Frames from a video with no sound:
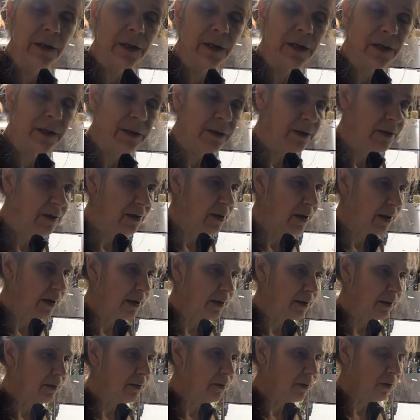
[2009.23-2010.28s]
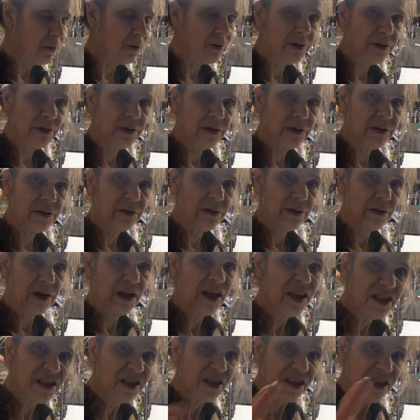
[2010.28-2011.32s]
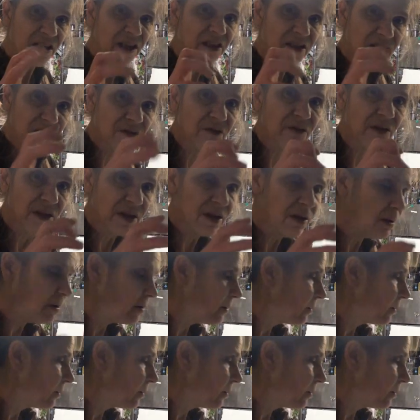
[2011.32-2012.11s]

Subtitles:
Like, it's like, you know, it eats things, right?